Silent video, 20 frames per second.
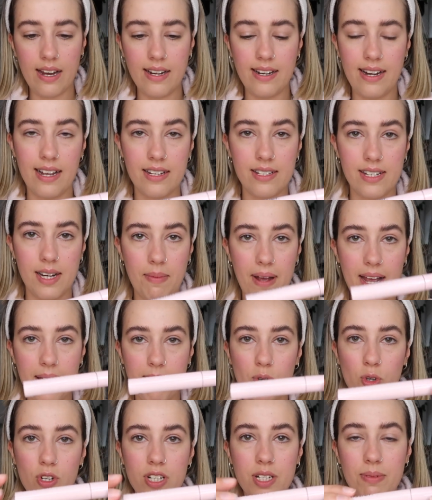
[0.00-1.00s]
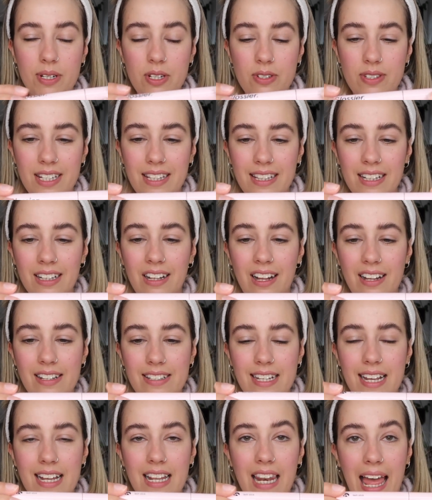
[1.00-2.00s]
Next up, I'm going to be using the
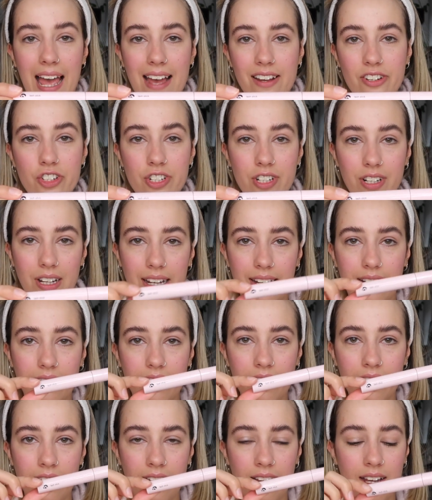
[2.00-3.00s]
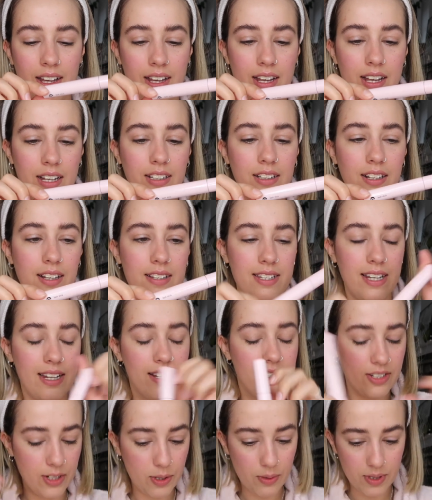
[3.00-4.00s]
Glossier Lash Slick,
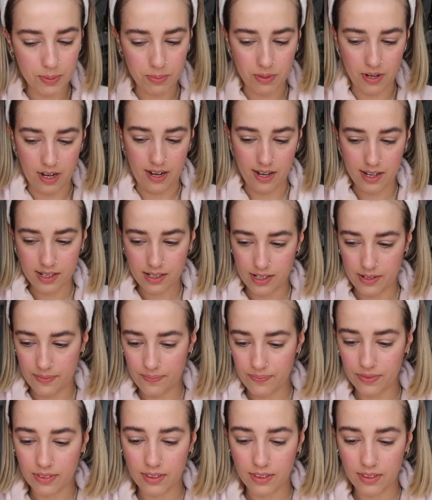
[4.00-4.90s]
Glossier's newest product.